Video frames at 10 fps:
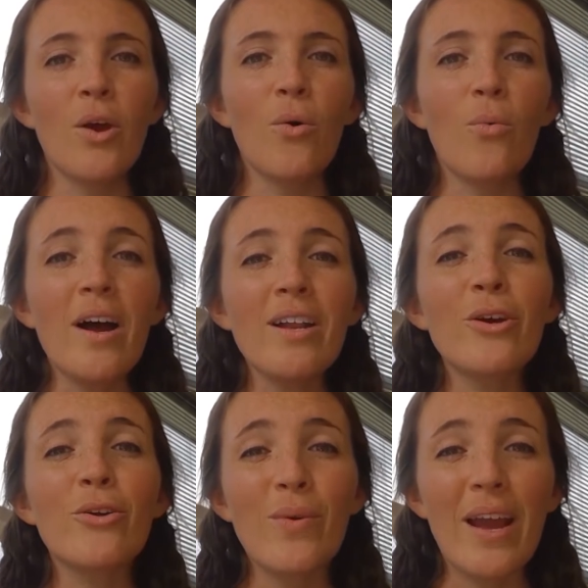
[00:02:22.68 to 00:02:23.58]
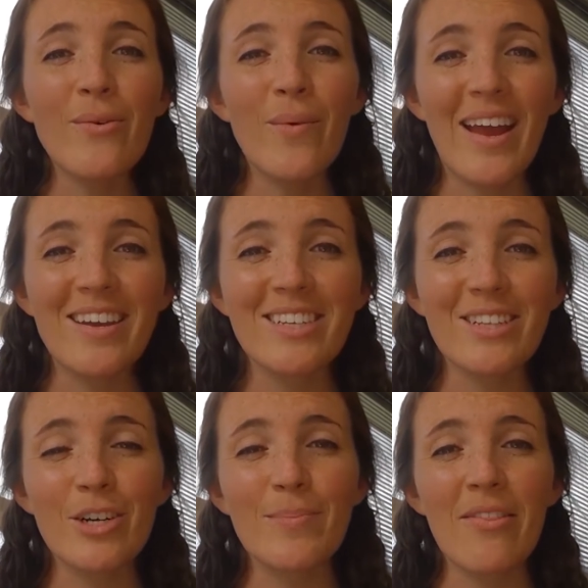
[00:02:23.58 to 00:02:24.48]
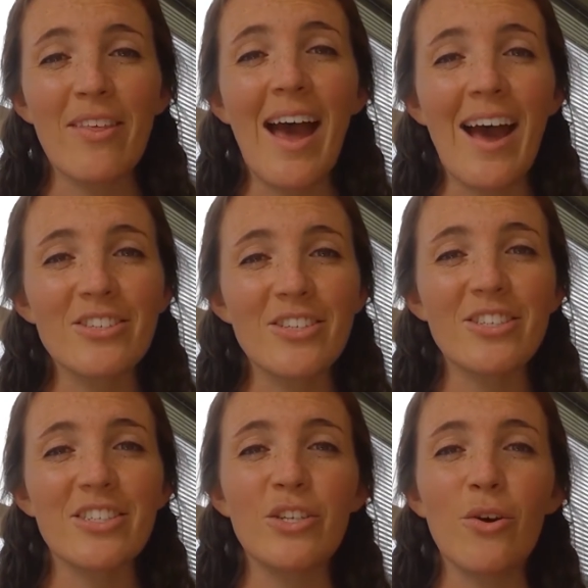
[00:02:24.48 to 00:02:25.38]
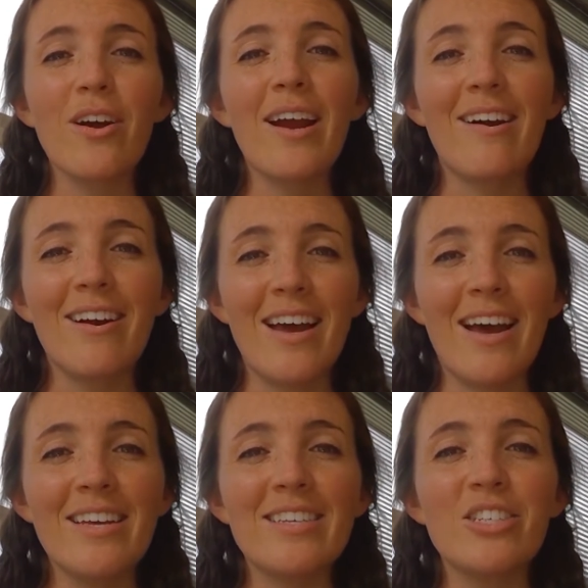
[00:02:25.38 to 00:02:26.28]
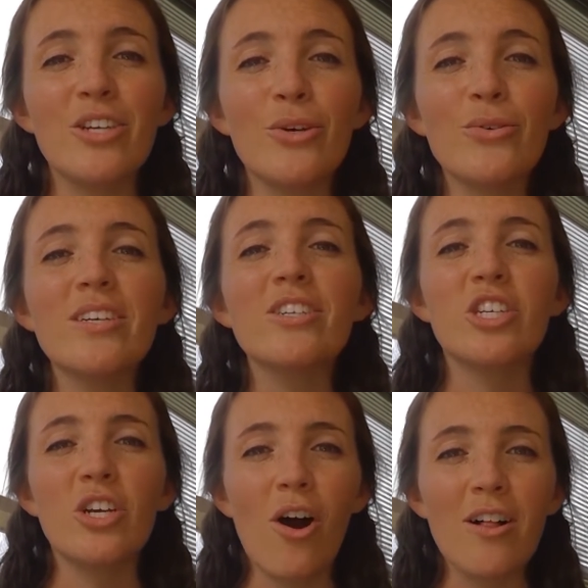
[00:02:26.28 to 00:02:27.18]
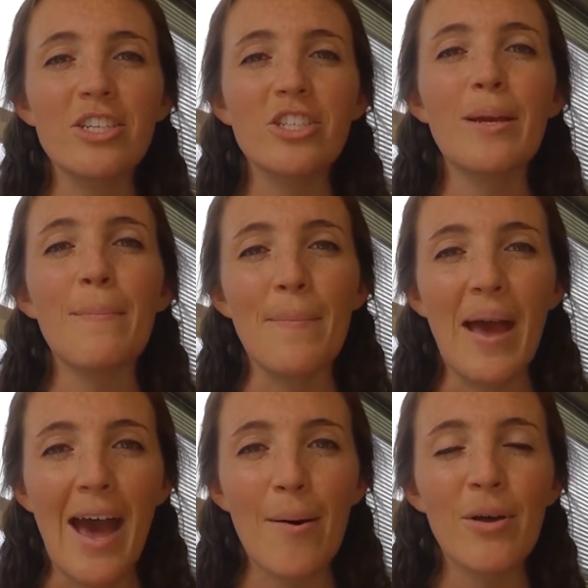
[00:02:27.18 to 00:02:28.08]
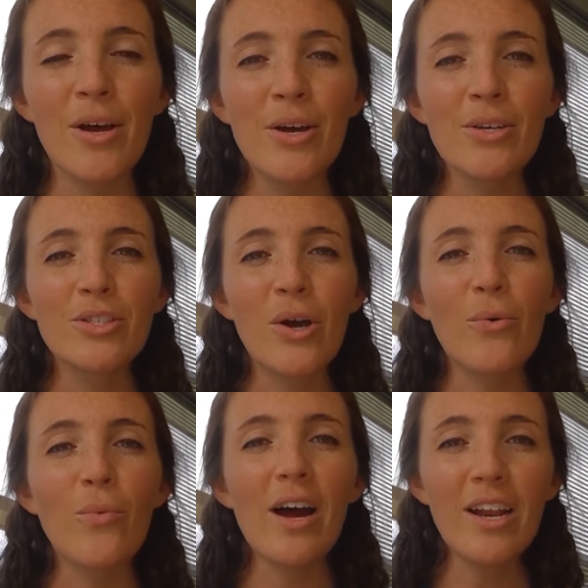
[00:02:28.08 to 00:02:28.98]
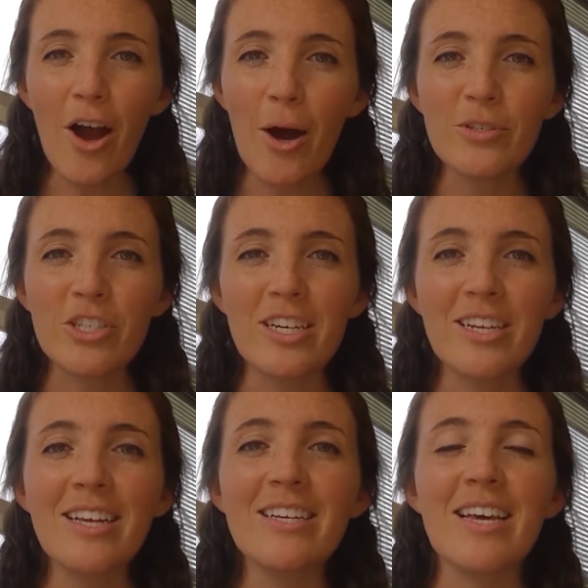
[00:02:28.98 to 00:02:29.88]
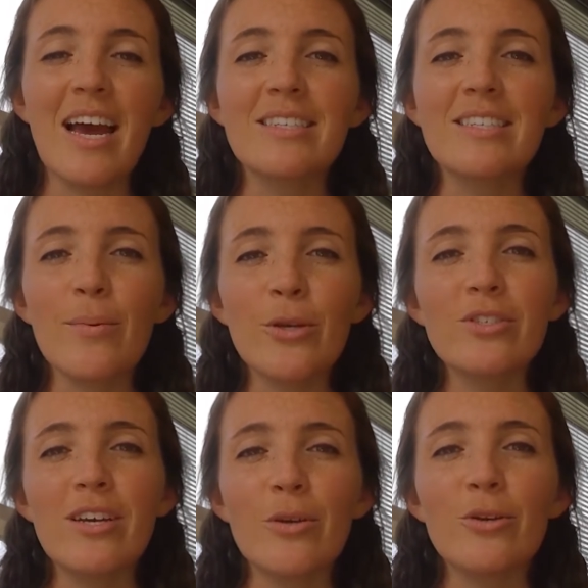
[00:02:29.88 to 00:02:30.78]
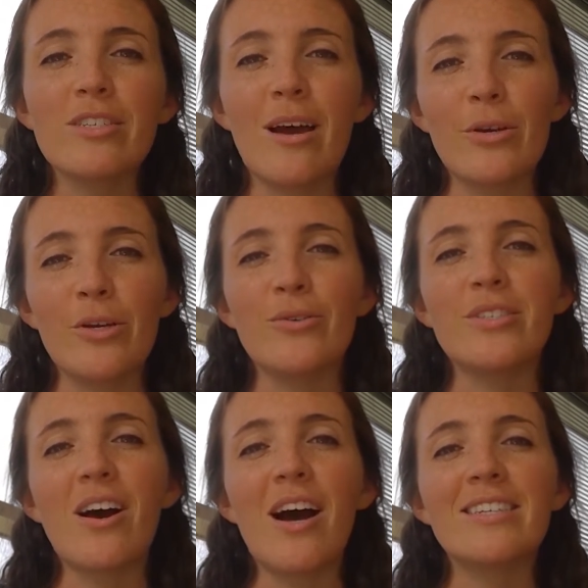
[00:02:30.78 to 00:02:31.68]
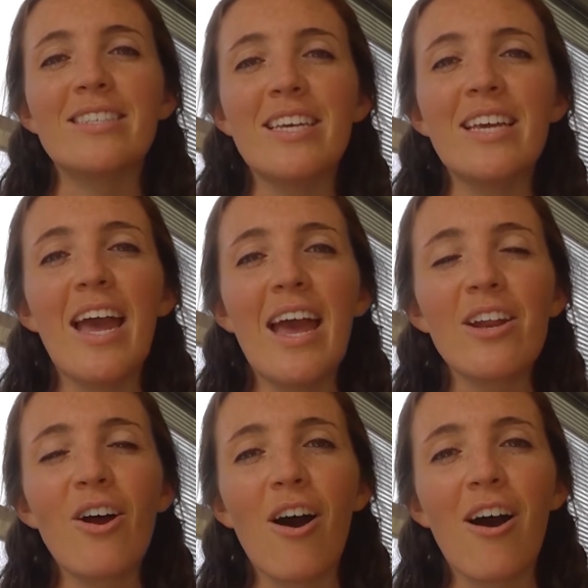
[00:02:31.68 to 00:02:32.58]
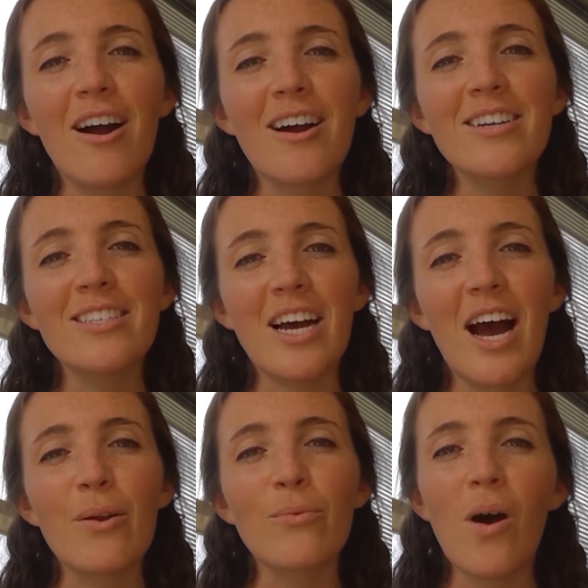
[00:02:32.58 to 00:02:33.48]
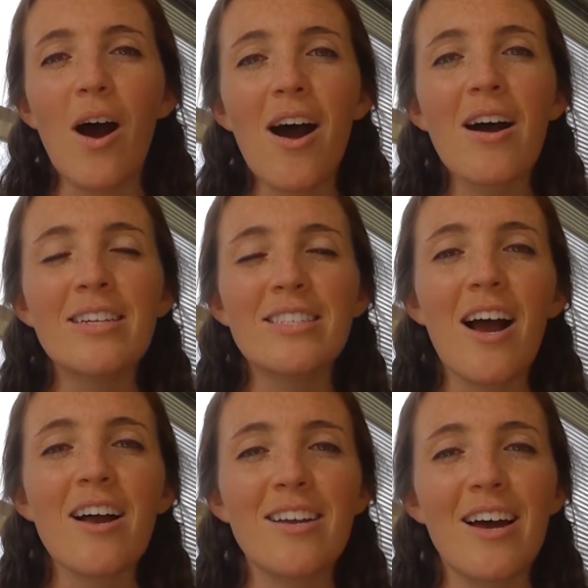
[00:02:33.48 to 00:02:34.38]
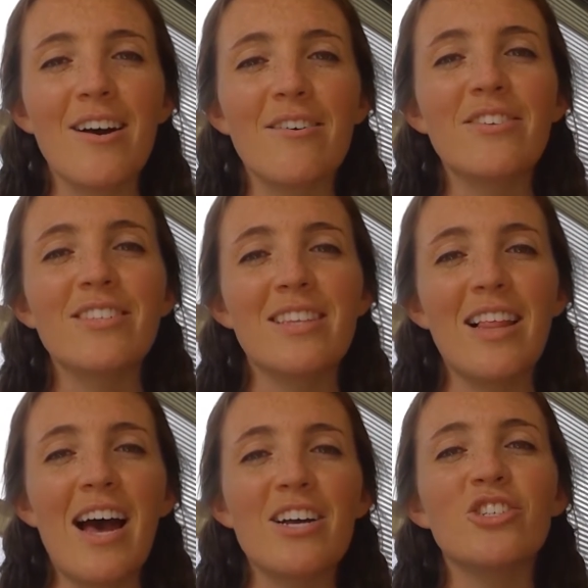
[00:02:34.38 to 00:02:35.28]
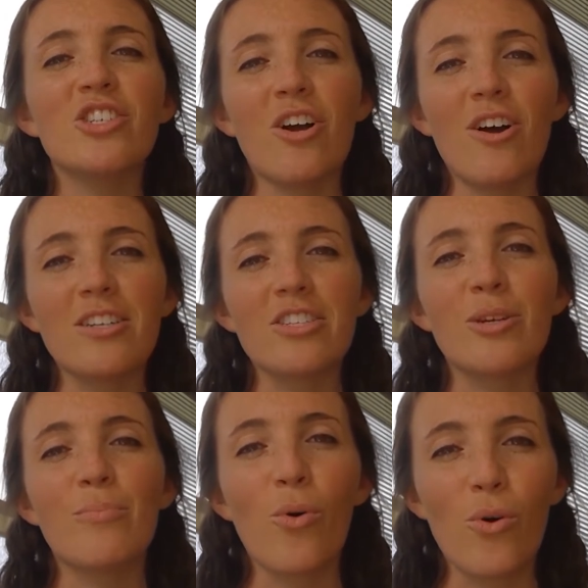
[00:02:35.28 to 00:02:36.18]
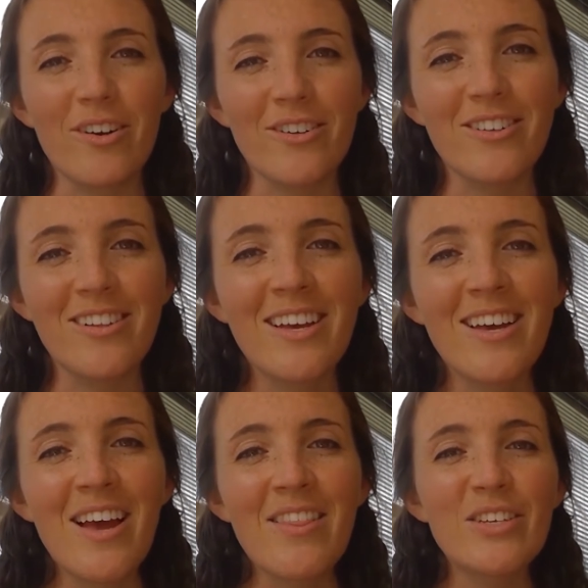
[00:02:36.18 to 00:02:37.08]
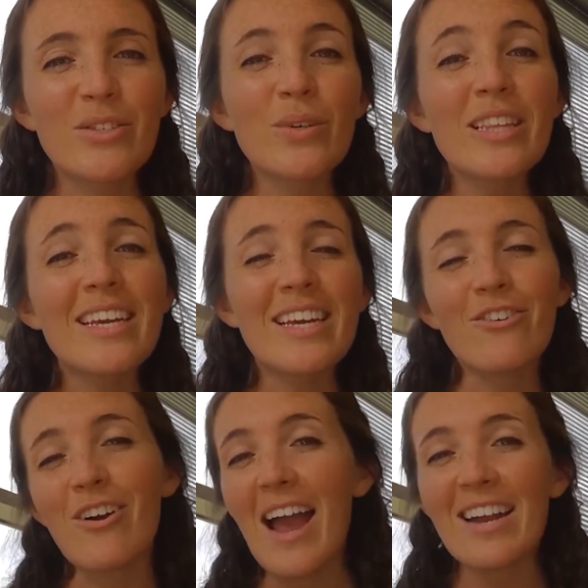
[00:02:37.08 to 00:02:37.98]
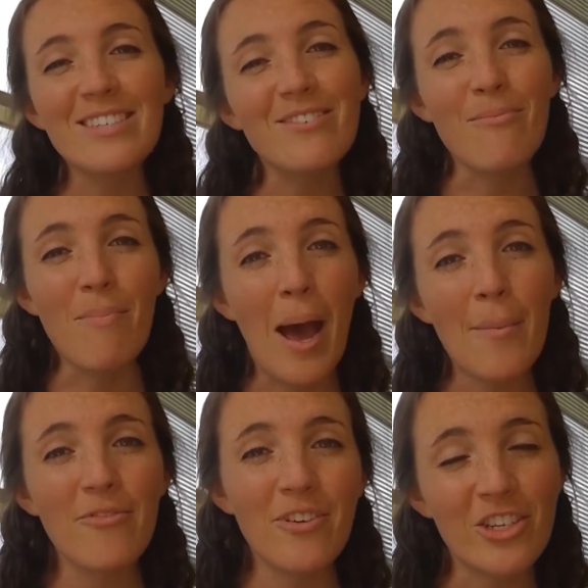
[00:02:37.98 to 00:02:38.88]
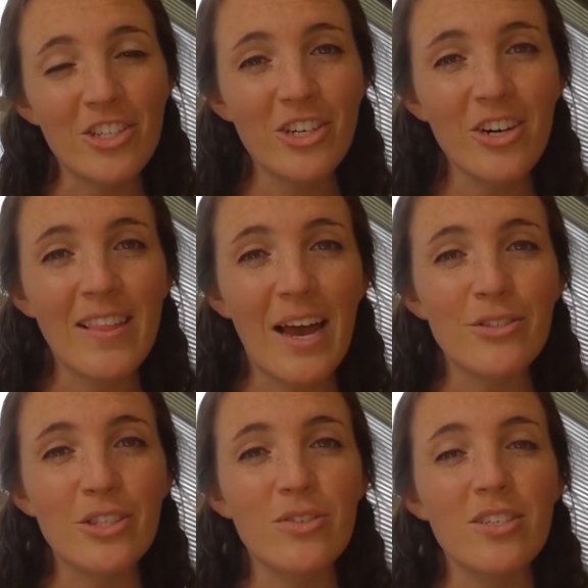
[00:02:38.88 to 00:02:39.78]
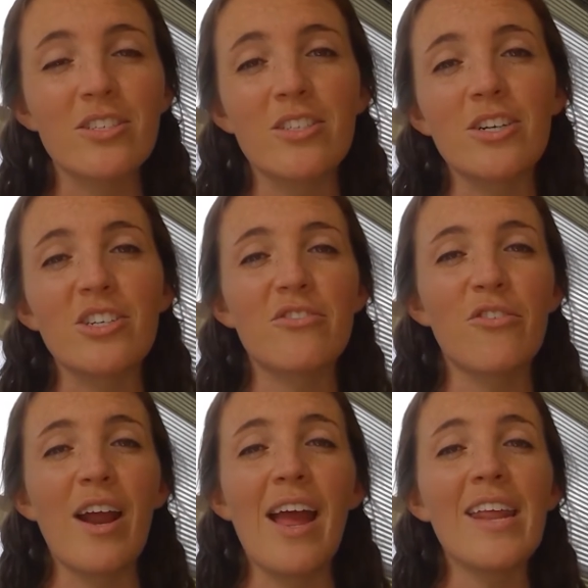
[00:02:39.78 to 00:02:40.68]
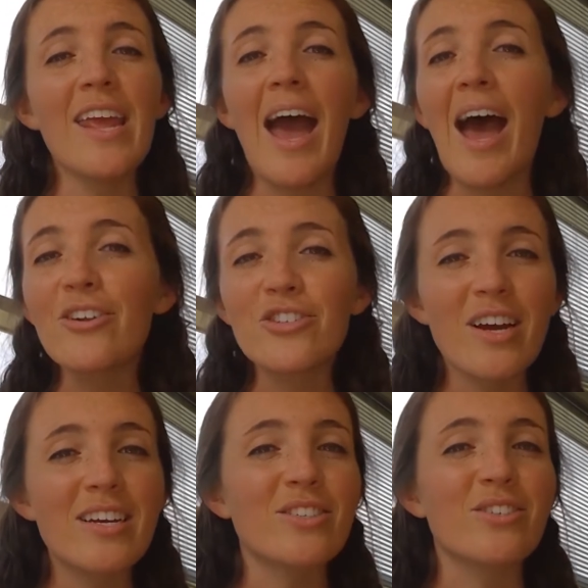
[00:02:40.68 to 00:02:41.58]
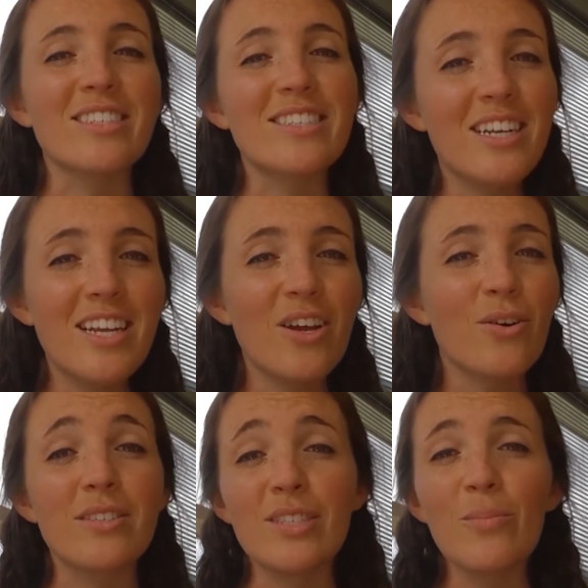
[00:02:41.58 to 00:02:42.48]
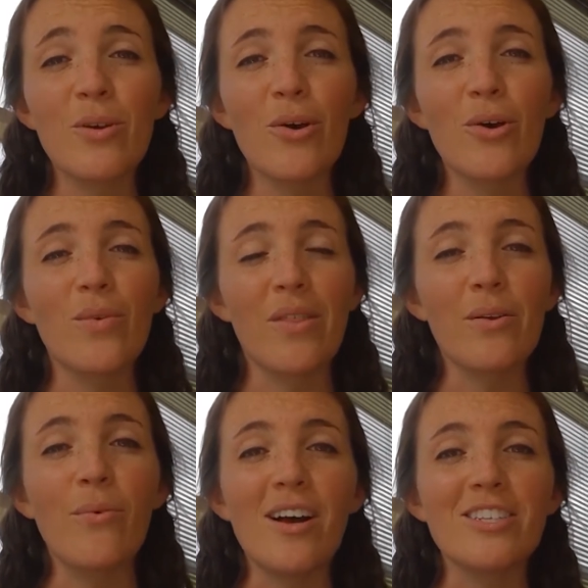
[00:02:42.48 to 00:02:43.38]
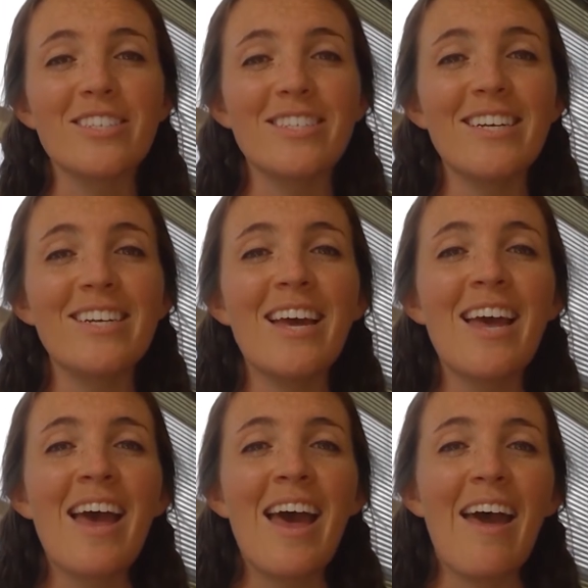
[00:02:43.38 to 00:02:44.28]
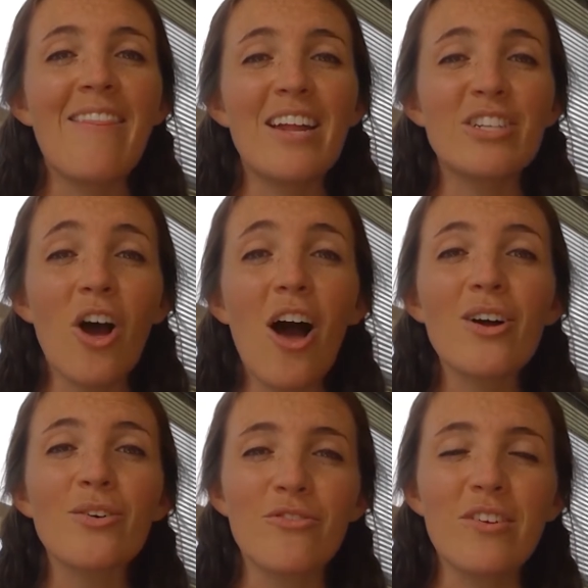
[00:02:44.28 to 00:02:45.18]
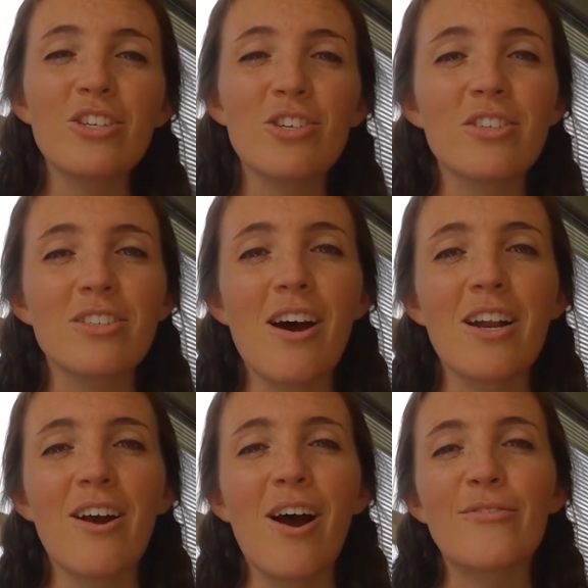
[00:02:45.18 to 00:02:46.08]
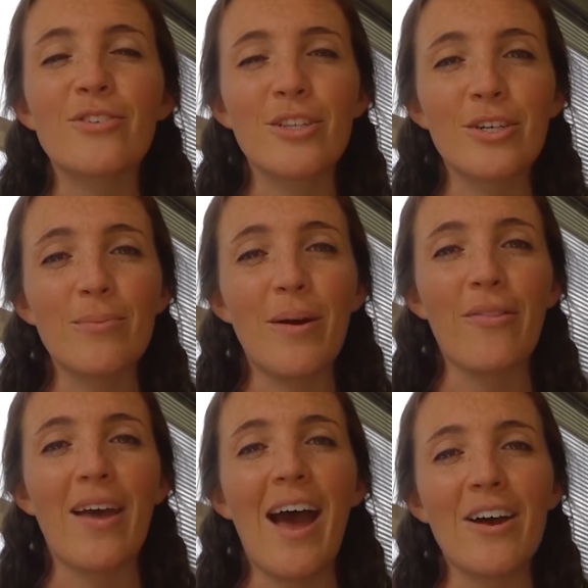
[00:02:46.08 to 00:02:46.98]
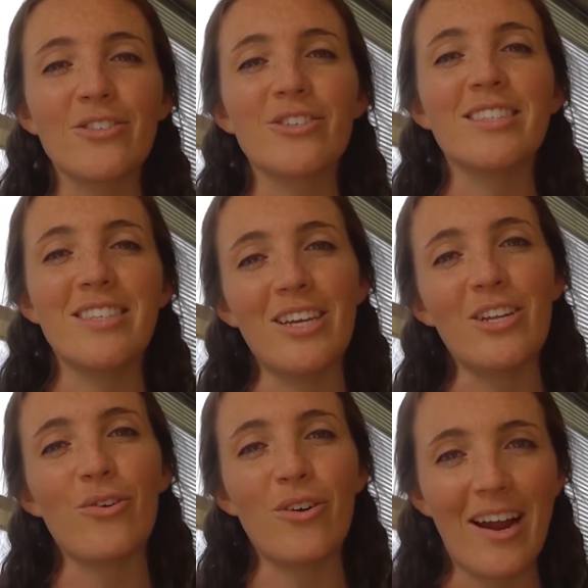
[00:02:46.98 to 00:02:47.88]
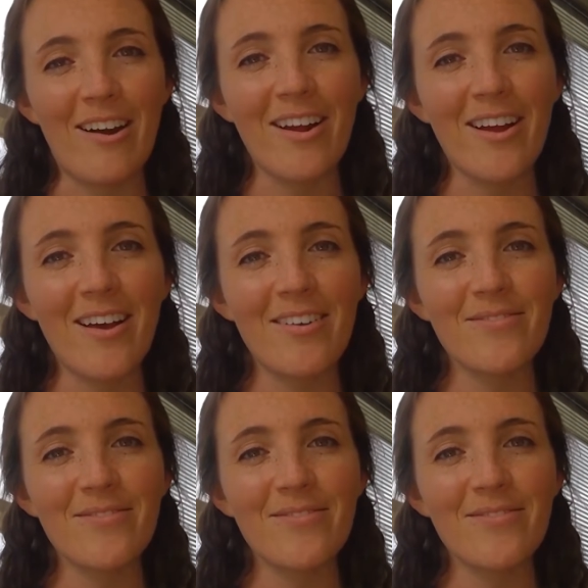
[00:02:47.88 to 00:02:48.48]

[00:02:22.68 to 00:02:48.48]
One great way to learn about the hazards in your area is to use a geology map. So one option is at www.dnr.wa.gov/geology portal. This really interactive map feature allows you to search for any address or city or zip code within Washington and then toggle features on and off to learn about the hazards in your area.